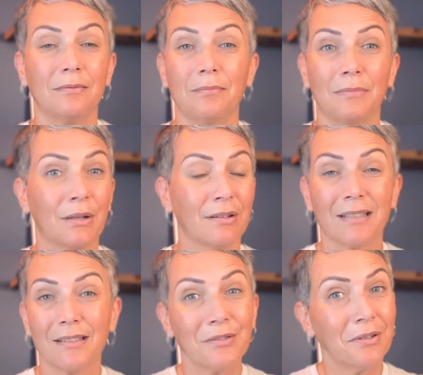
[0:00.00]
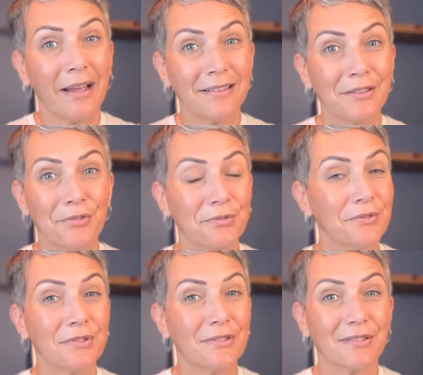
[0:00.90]
because I still had
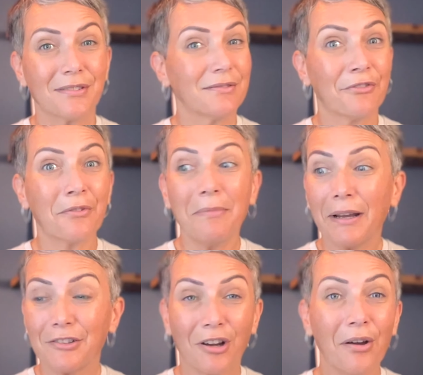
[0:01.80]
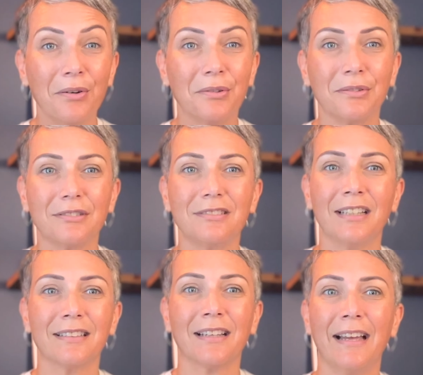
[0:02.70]
issues from my childhood
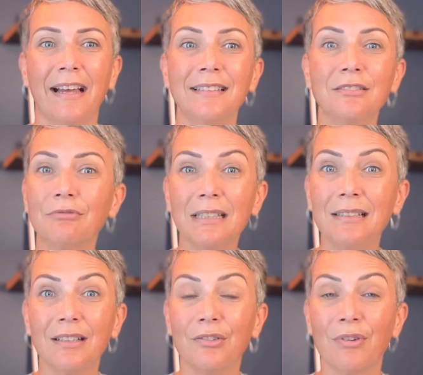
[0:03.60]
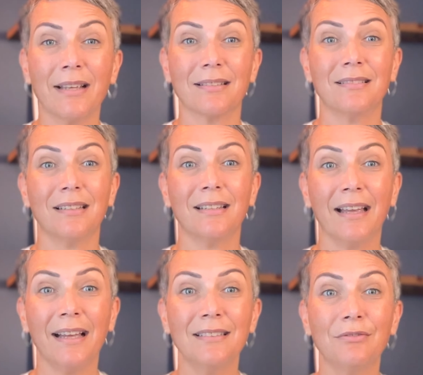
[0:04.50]
that I hadn't really addressed, that I
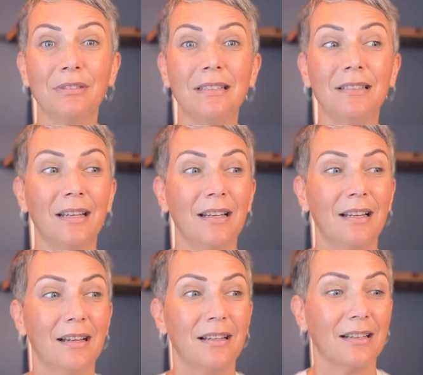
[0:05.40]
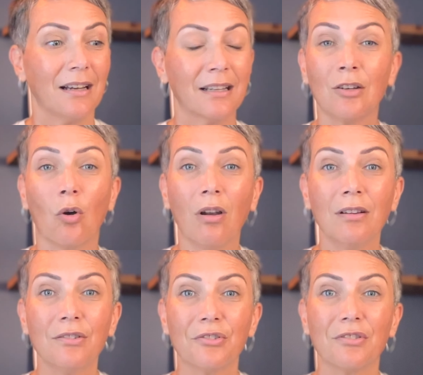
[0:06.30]
hadn't really
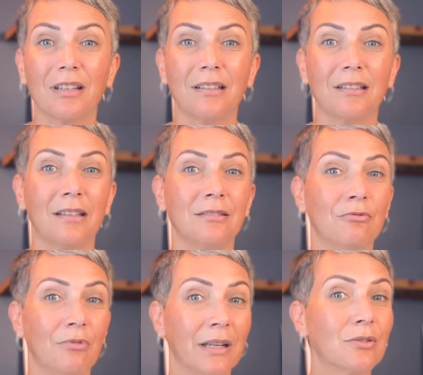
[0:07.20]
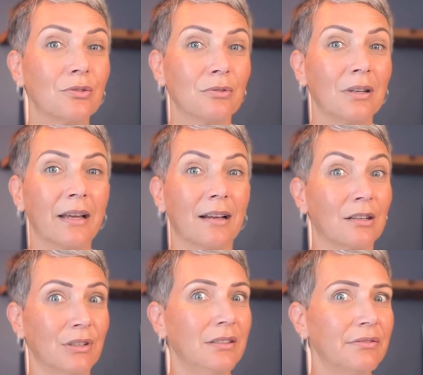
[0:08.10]
acknowledged, and went through like a
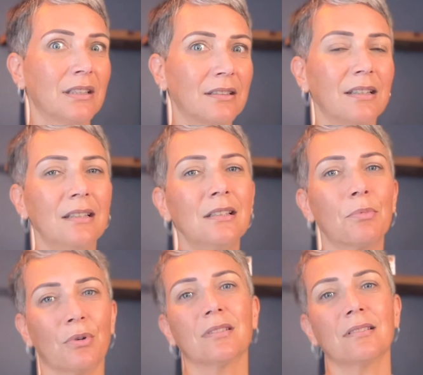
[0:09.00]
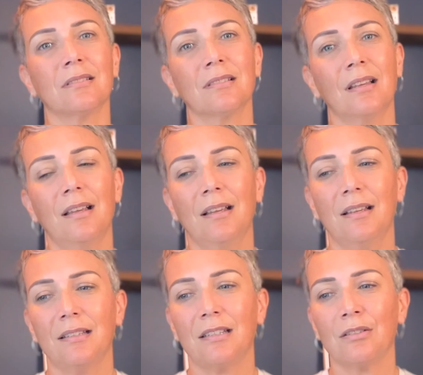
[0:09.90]
grieving and a healing process.
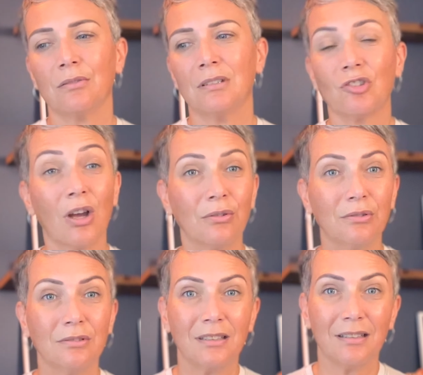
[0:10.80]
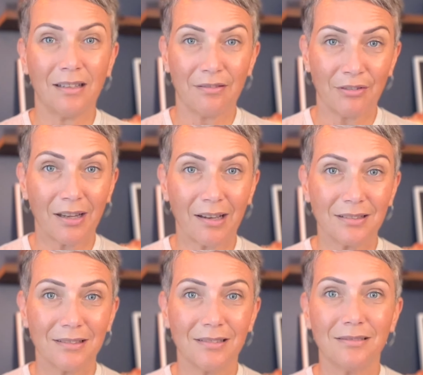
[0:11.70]
The childhood that I never
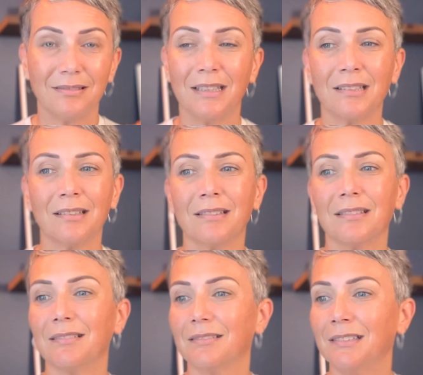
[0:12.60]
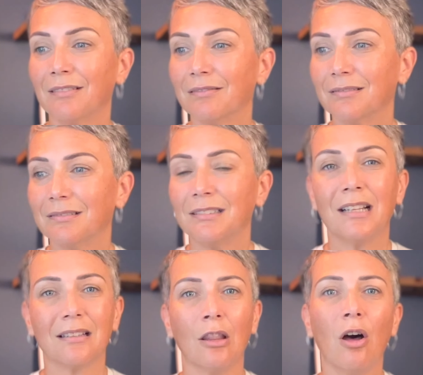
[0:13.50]
had,
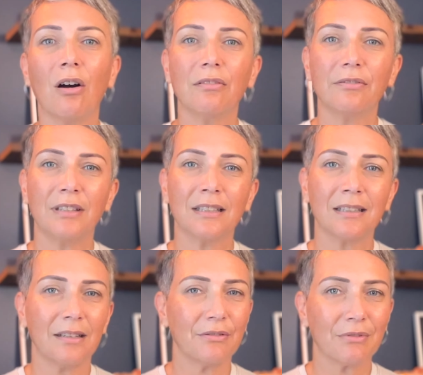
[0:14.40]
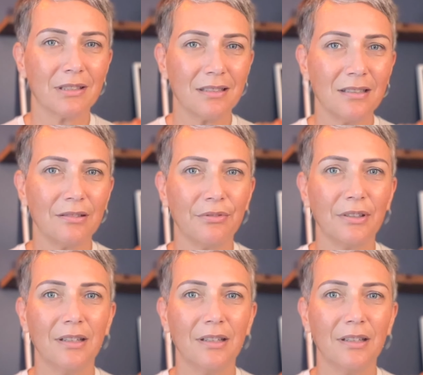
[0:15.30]
that love that I never received,